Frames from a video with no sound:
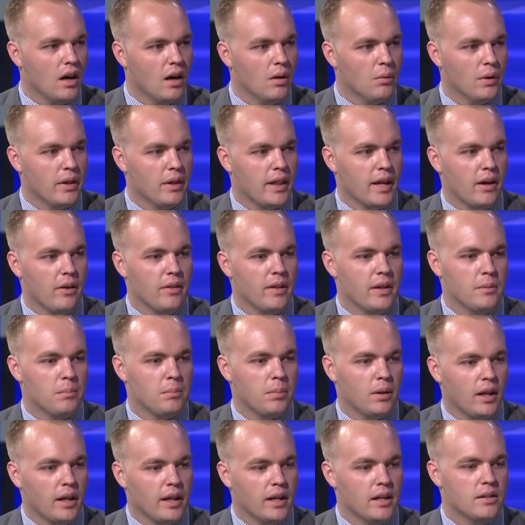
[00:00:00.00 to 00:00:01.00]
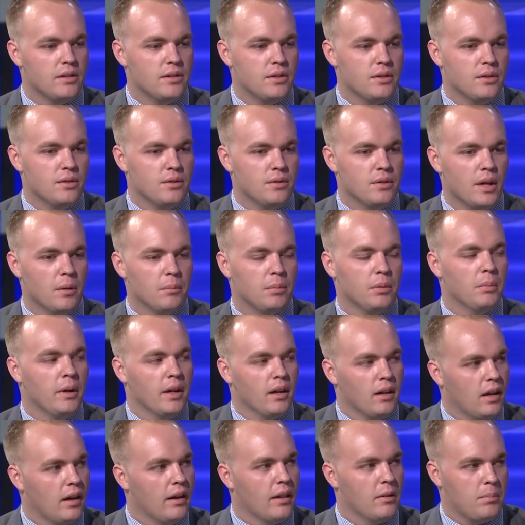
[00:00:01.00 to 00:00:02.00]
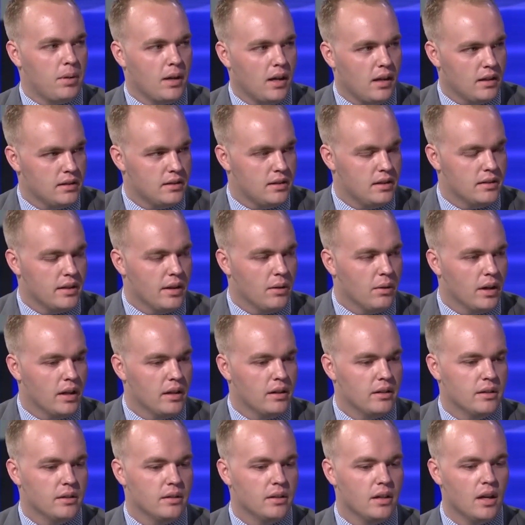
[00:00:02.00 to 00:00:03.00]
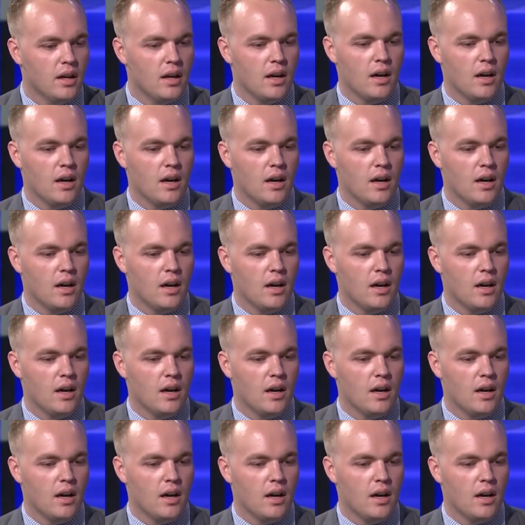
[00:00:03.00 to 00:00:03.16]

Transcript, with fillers: with how they plan to implement a lot of the policies they want to do.